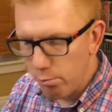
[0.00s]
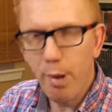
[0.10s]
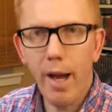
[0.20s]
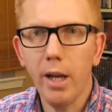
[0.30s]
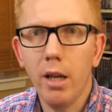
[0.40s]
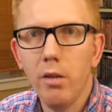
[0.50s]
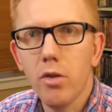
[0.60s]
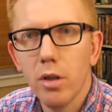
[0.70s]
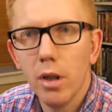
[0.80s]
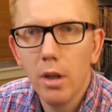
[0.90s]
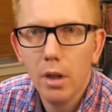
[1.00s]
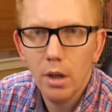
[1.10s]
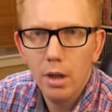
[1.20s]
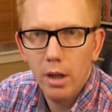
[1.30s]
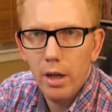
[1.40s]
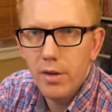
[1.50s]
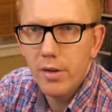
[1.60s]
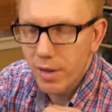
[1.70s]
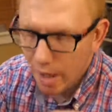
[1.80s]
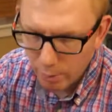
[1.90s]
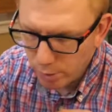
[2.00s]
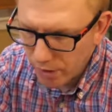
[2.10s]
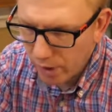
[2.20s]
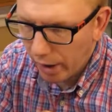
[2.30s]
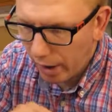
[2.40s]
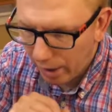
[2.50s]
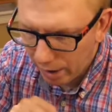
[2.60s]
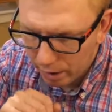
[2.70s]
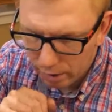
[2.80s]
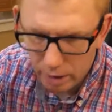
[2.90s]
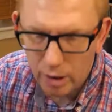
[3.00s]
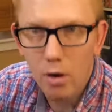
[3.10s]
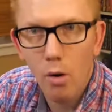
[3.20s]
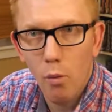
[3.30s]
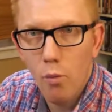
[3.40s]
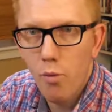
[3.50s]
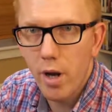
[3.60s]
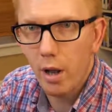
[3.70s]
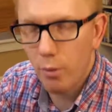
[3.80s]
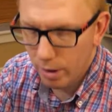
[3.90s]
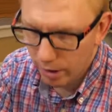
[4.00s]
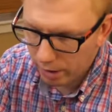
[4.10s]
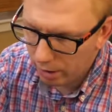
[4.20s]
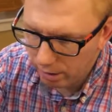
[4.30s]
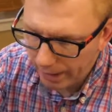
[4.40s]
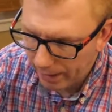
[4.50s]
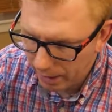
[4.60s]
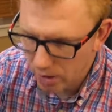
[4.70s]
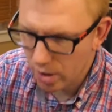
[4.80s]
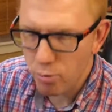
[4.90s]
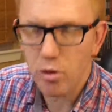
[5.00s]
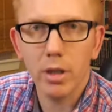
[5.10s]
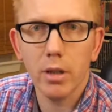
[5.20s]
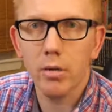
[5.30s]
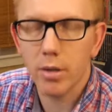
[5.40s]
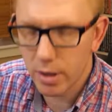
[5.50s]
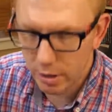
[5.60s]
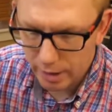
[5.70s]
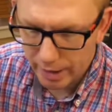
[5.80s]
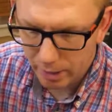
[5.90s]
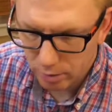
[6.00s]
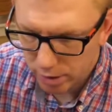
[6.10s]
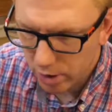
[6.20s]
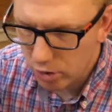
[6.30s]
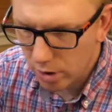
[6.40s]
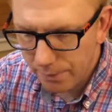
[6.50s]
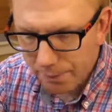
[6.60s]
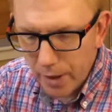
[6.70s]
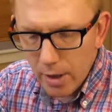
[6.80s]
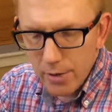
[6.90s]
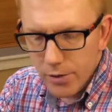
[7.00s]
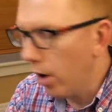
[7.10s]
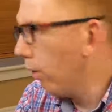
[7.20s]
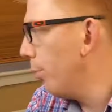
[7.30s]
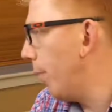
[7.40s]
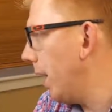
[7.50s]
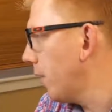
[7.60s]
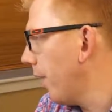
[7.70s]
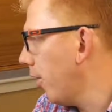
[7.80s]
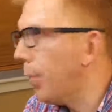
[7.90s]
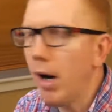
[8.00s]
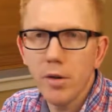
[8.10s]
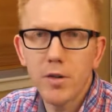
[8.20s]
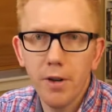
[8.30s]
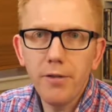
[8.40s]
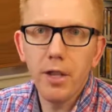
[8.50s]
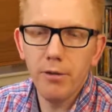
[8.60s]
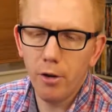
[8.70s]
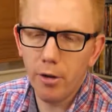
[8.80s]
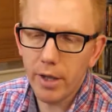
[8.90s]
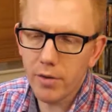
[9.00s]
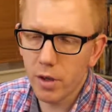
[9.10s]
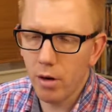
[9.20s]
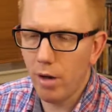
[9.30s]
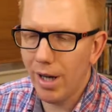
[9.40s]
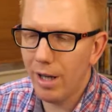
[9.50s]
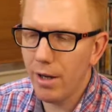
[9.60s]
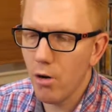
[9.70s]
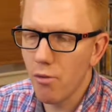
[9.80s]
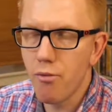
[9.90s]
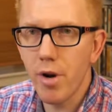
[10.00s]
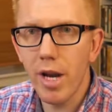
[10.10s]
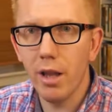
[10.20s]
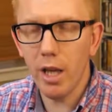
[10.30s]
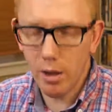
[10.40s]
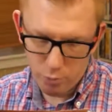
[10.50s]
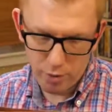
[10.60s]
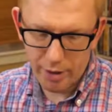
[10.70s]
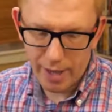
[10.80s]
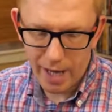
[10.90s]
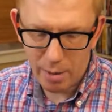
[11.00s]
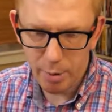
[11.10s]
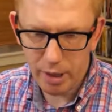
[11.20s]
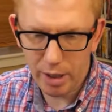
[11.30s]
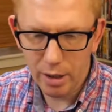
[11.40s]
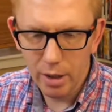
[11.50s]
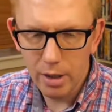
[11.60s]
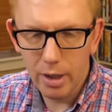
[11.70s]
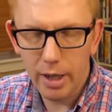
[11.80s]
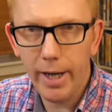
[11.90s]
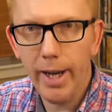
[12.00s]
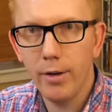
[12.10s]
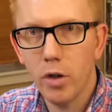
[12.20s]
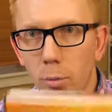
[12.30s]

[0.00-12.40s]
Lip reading: package, it's, I would say, in really exceptionally good condition. So paid £12.50 for it. So I'm really happy to